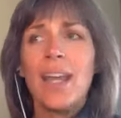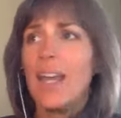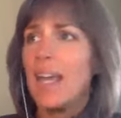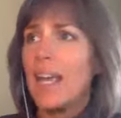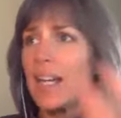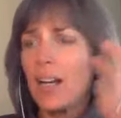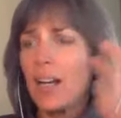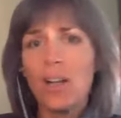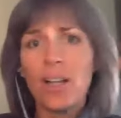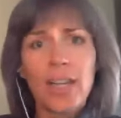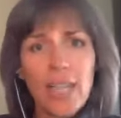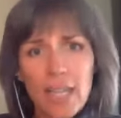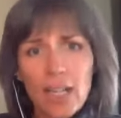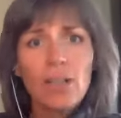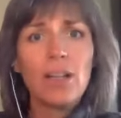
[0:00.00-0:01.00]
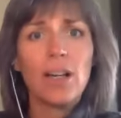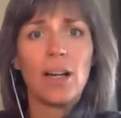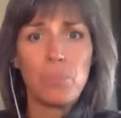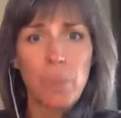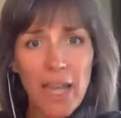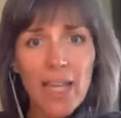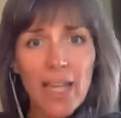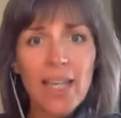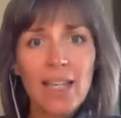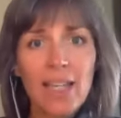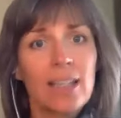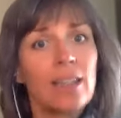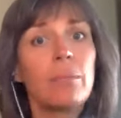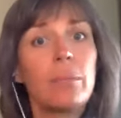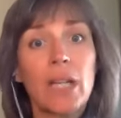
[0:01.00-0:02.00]
and I'll hear a ping
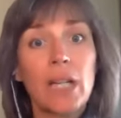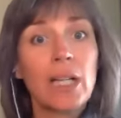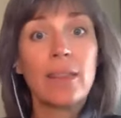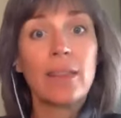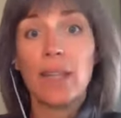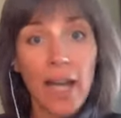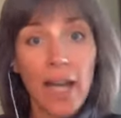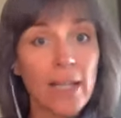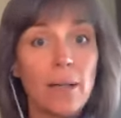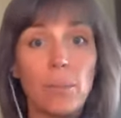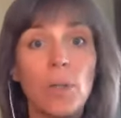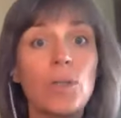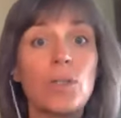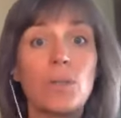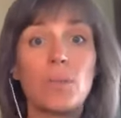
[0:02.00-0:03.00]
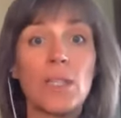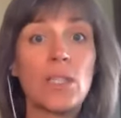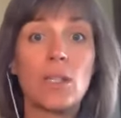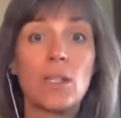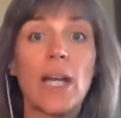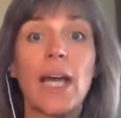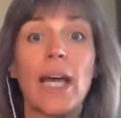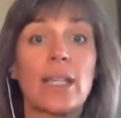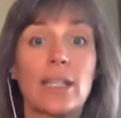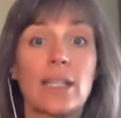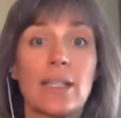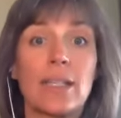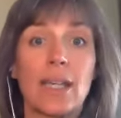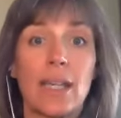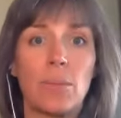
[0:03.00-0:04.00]
in the middle of the night and it pulls me straight out of
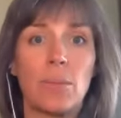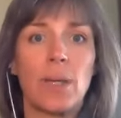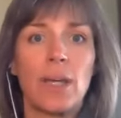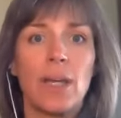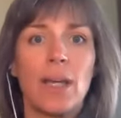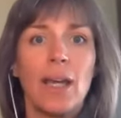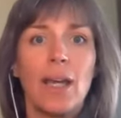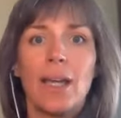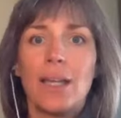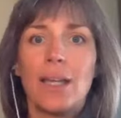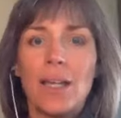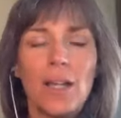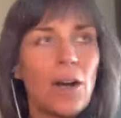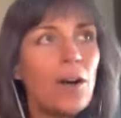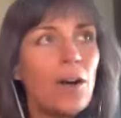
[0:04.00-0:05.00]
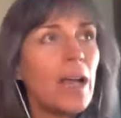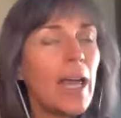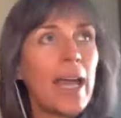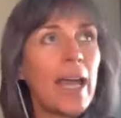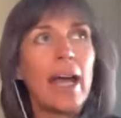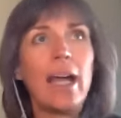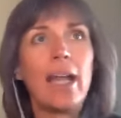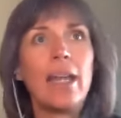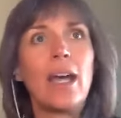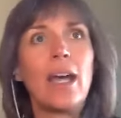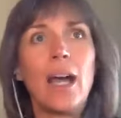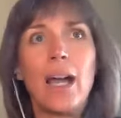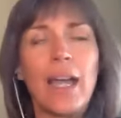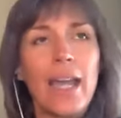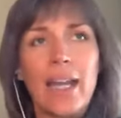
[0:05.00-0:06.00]
sleep, you know, and
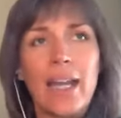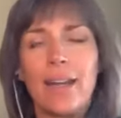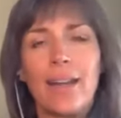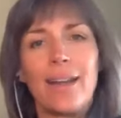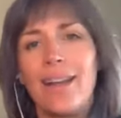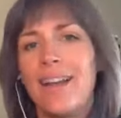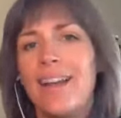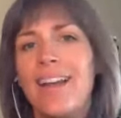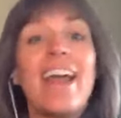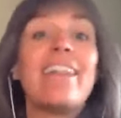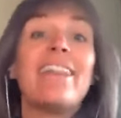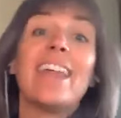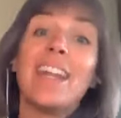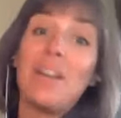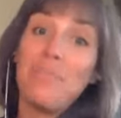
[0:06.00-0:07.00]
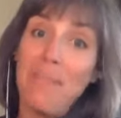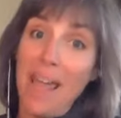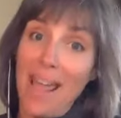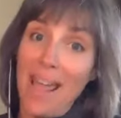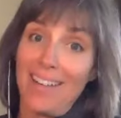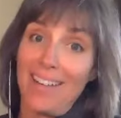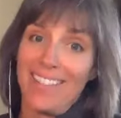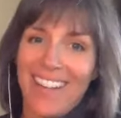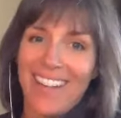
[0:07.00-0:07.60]
then I'm mad.